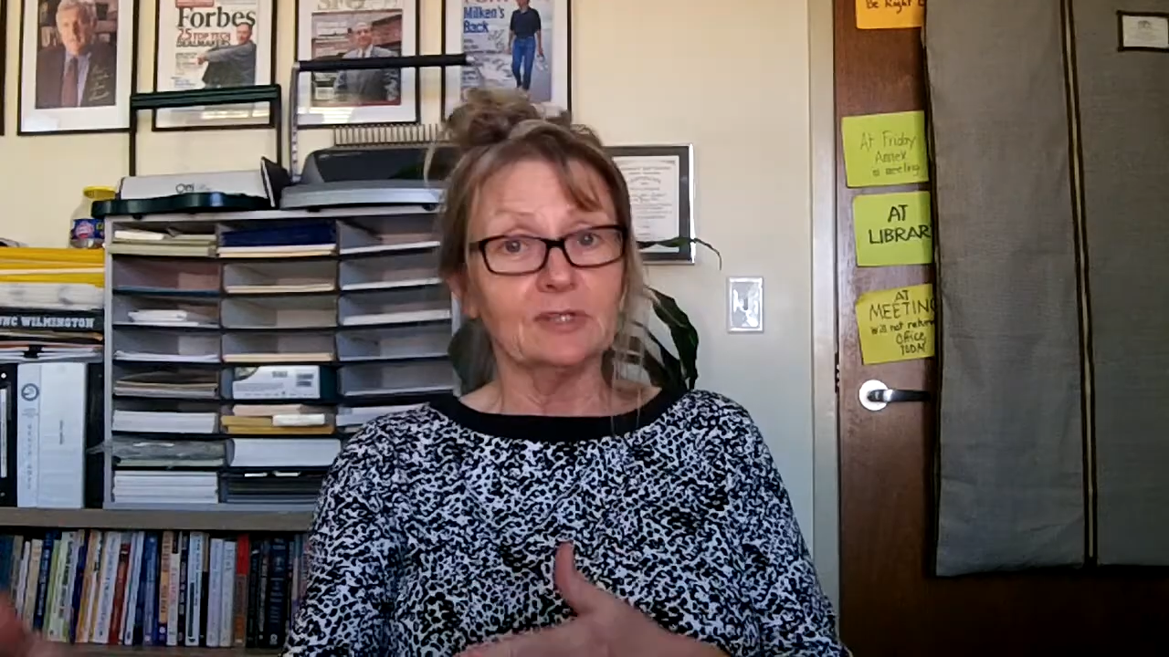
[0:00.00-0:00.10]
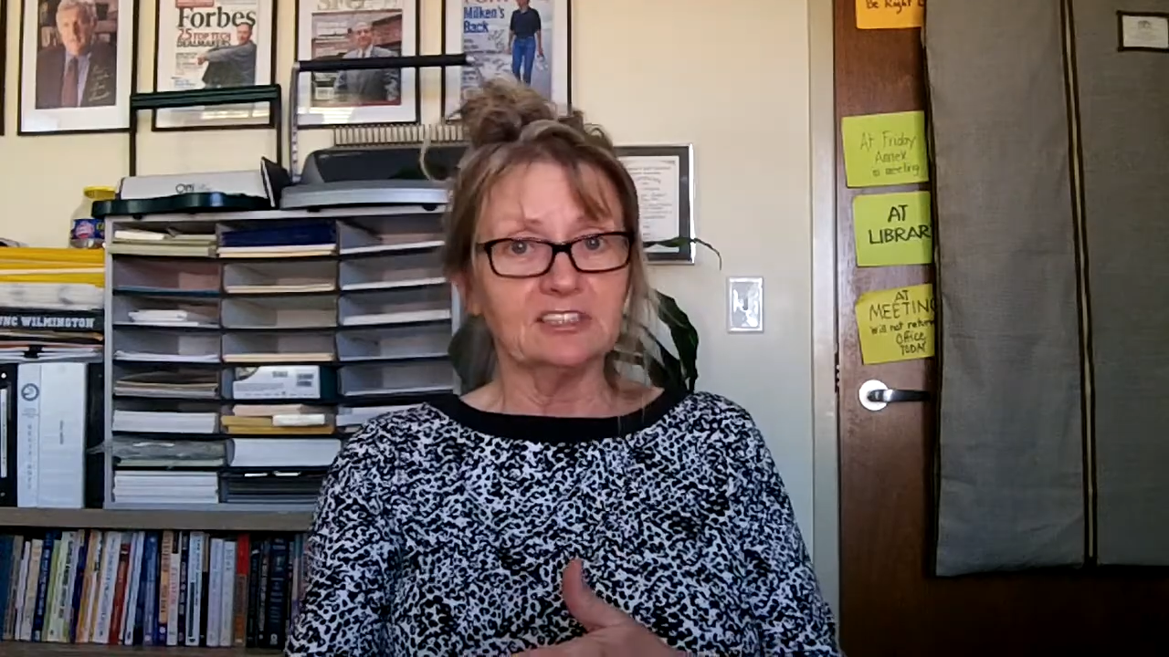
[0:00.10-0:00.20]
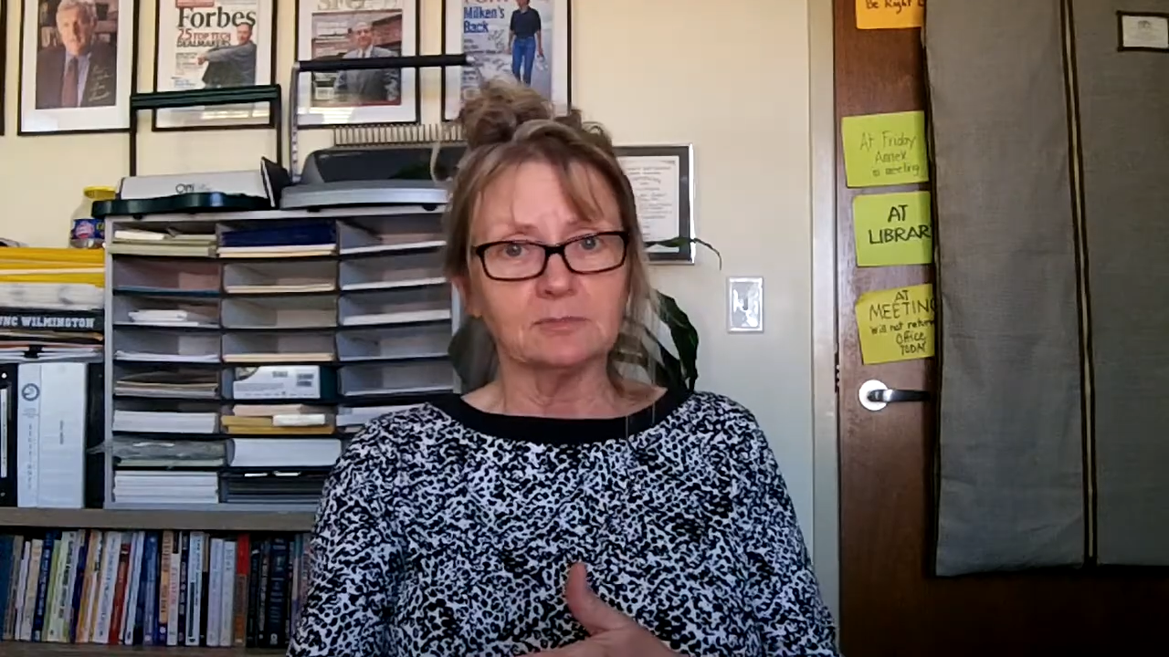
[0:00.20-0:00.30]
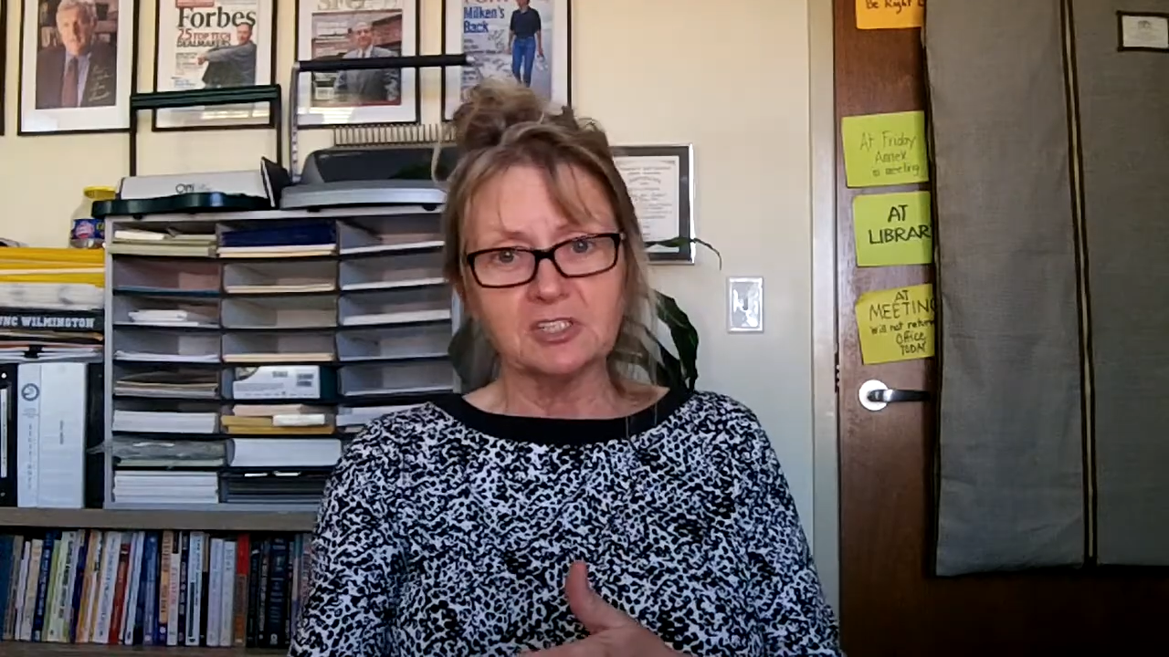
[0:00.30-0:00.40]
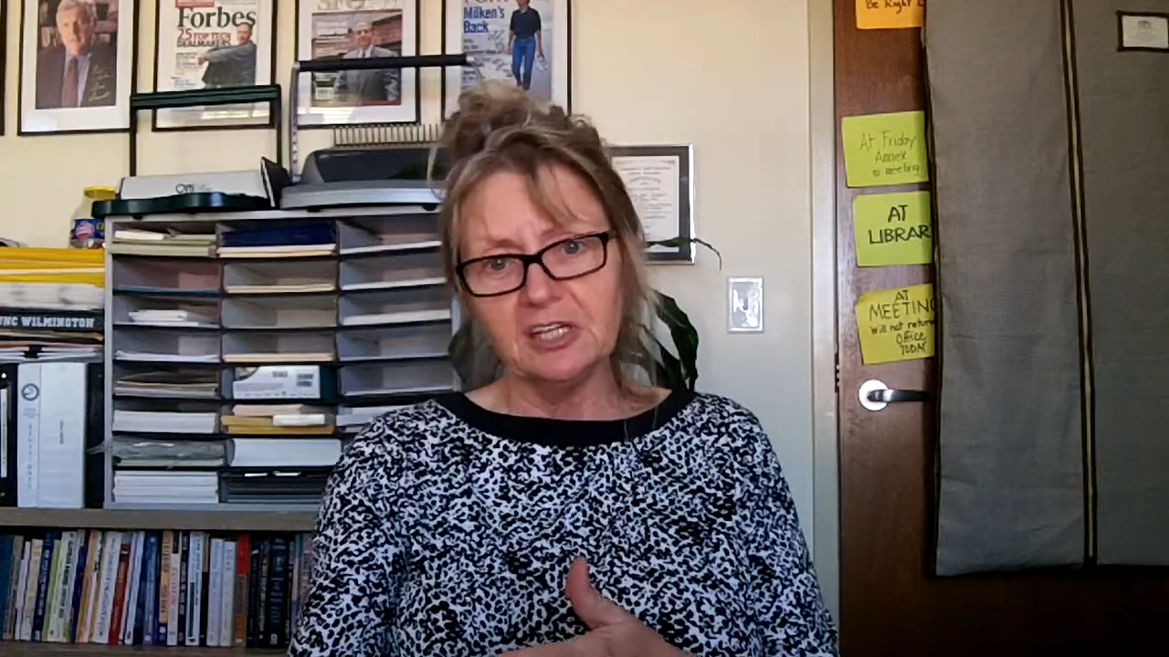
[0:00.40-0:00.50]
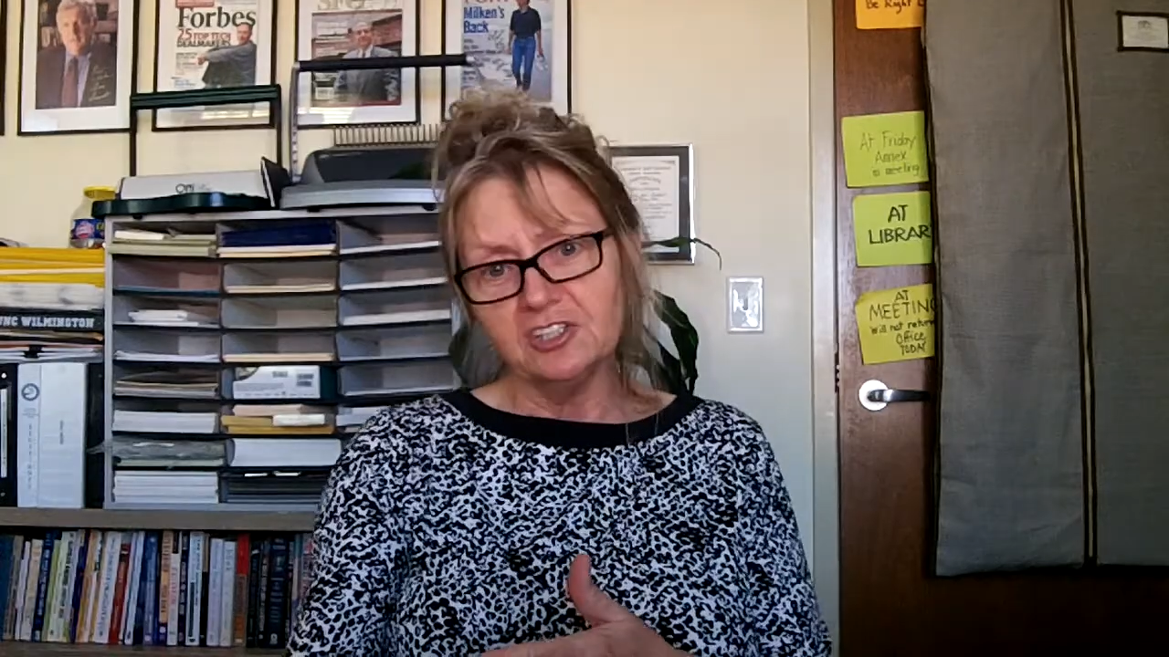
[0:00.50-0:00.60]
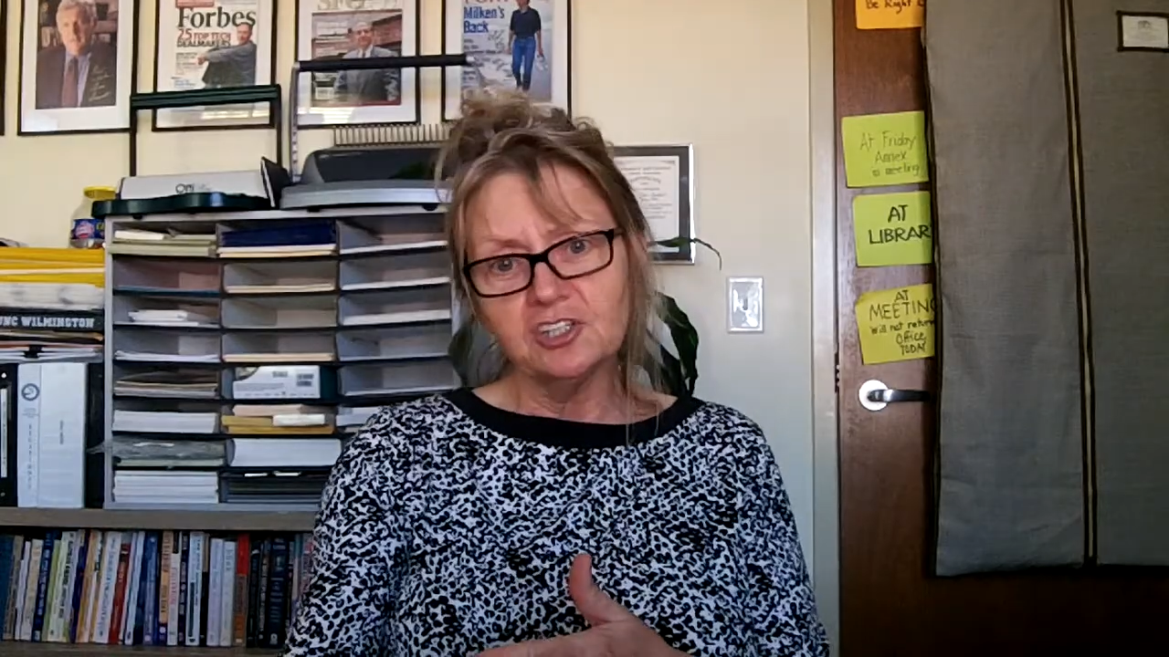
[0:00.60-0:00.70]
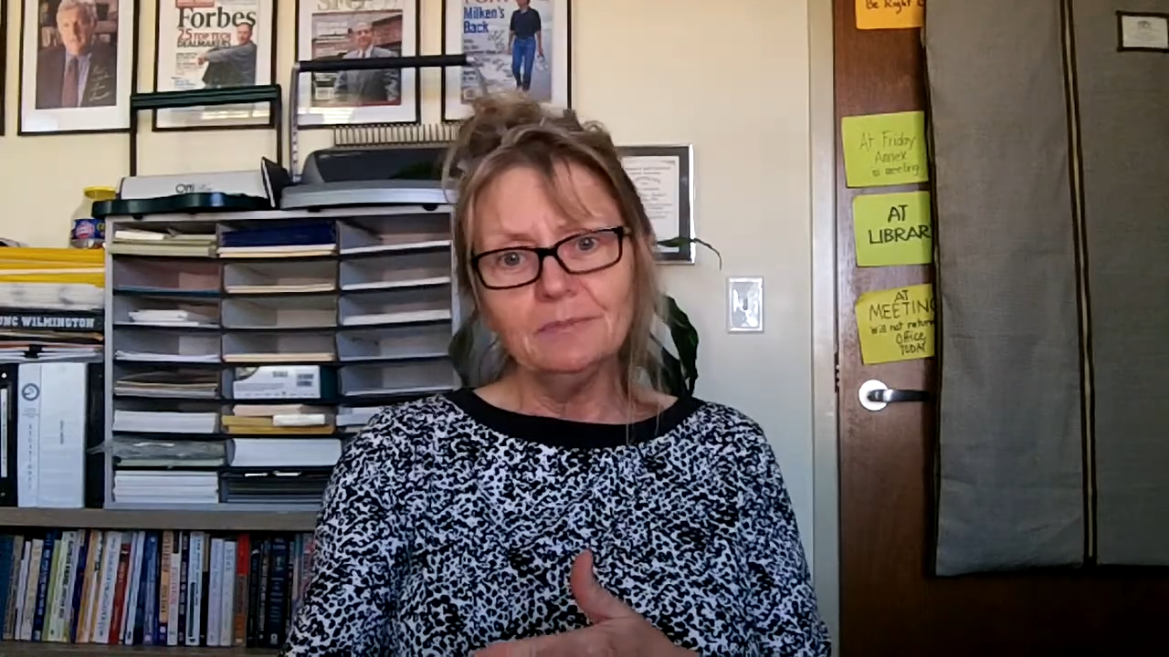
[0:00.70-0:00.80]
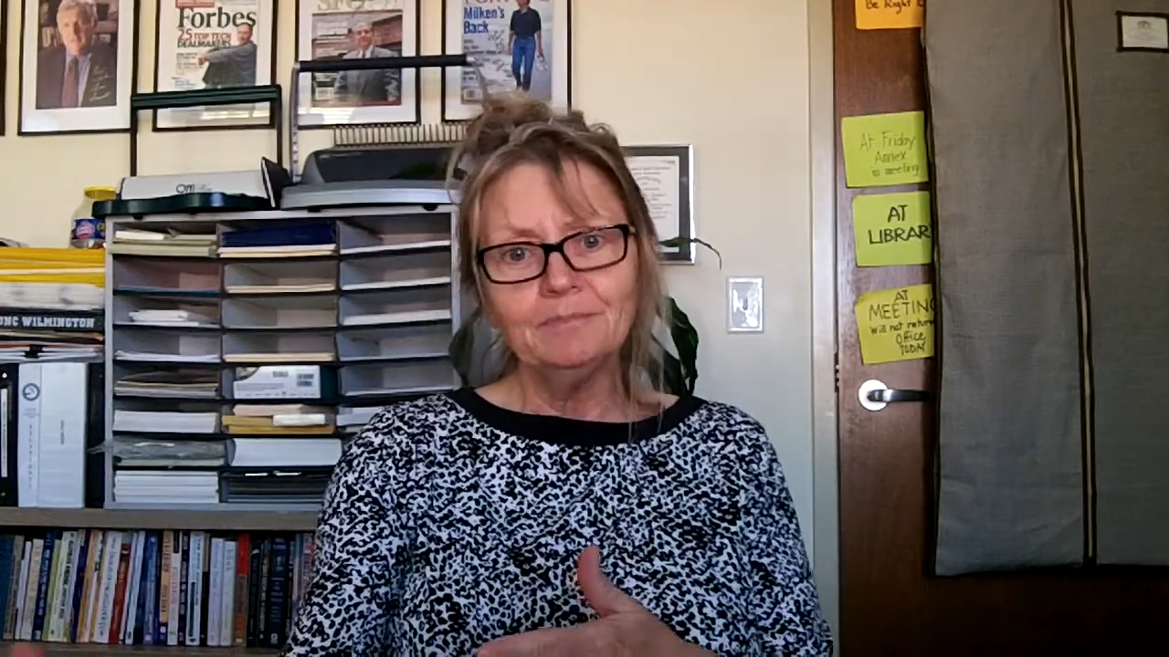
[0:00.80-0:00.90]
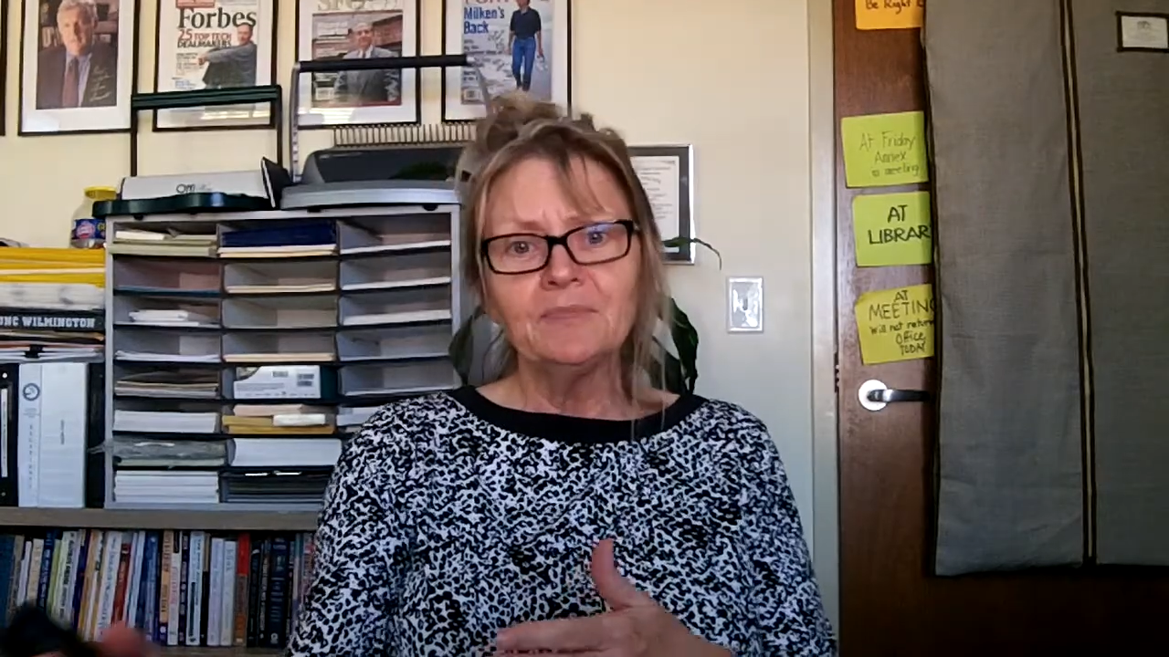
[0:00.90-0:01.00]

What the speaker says: transportation.